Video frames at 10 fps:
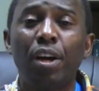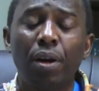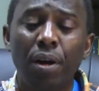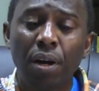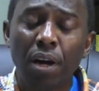
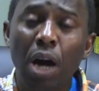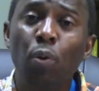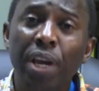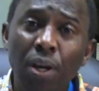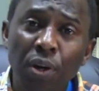Are we
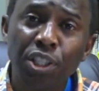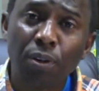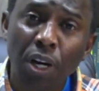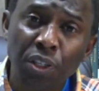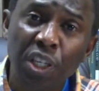going to
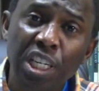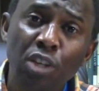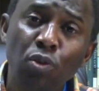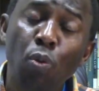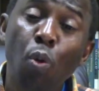continue to
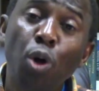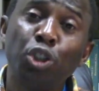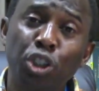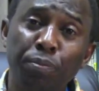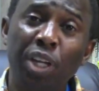
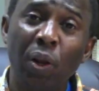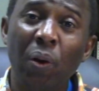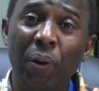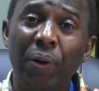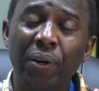worship the Lord?
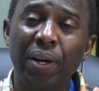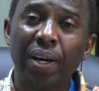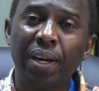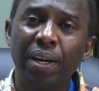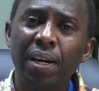
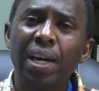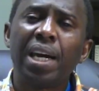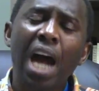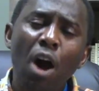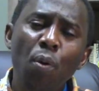And
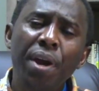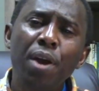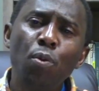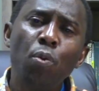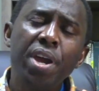how can
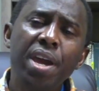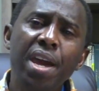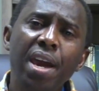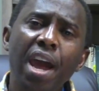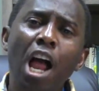we
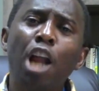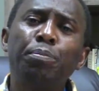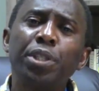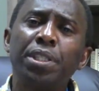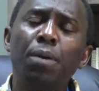help
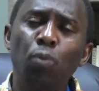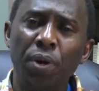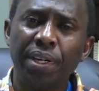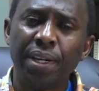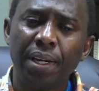someone
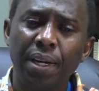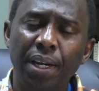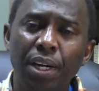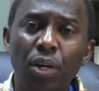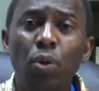
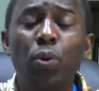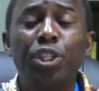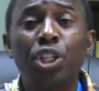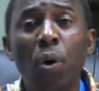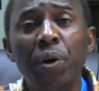who is
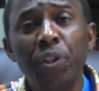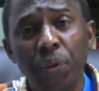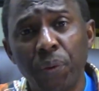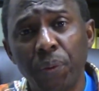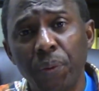going through
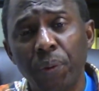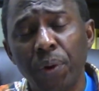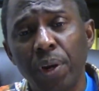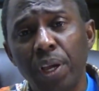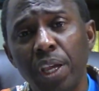
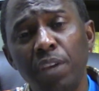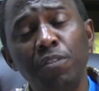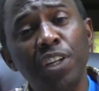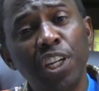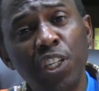even a
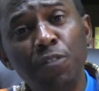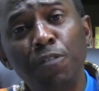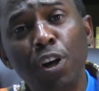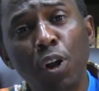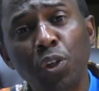
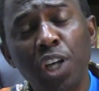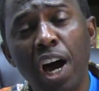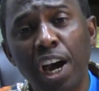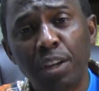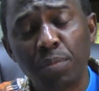difficult time
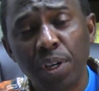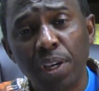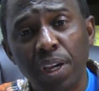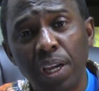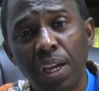
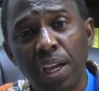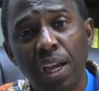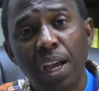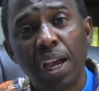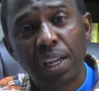
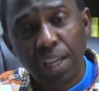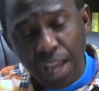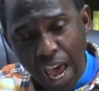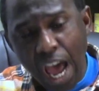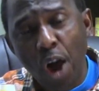now?
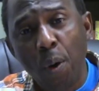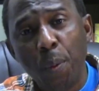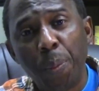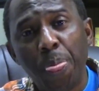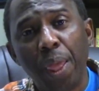
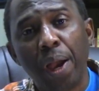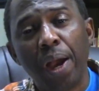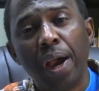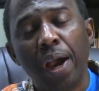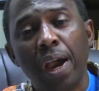
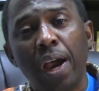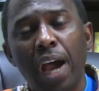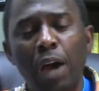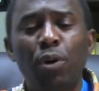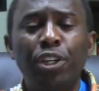I
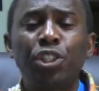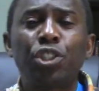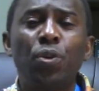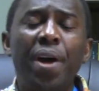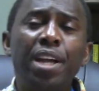want us to
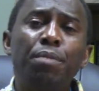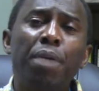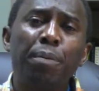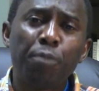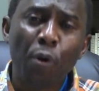end by
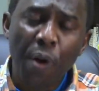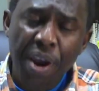praying.